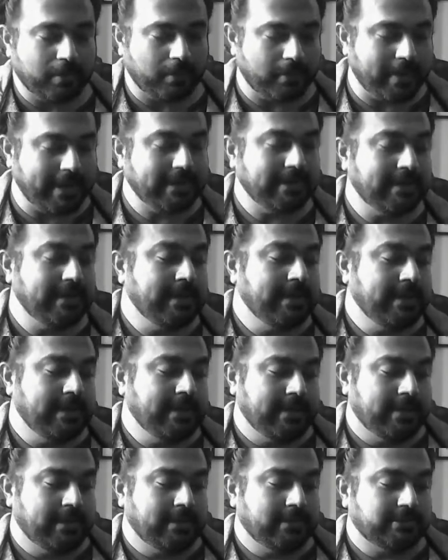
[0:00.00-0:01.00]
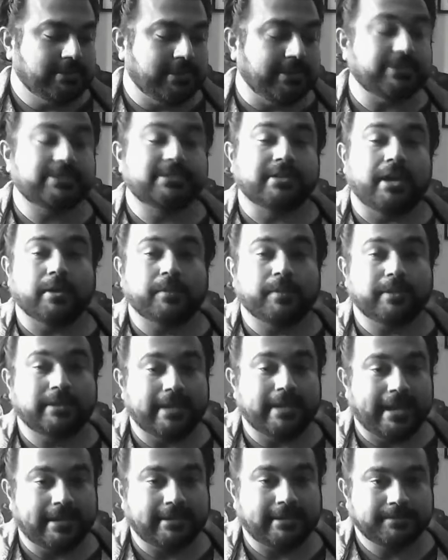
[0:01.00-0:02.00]
right? So you start with
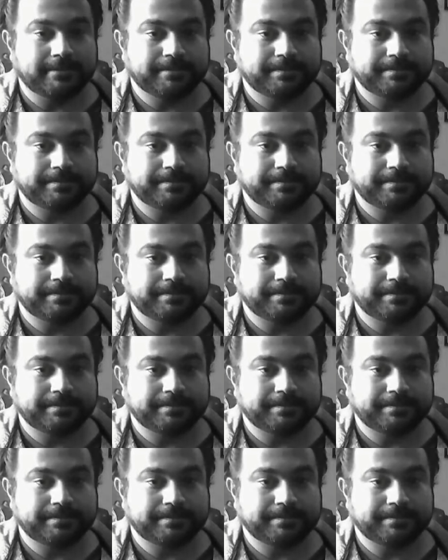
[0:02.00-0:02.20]
that.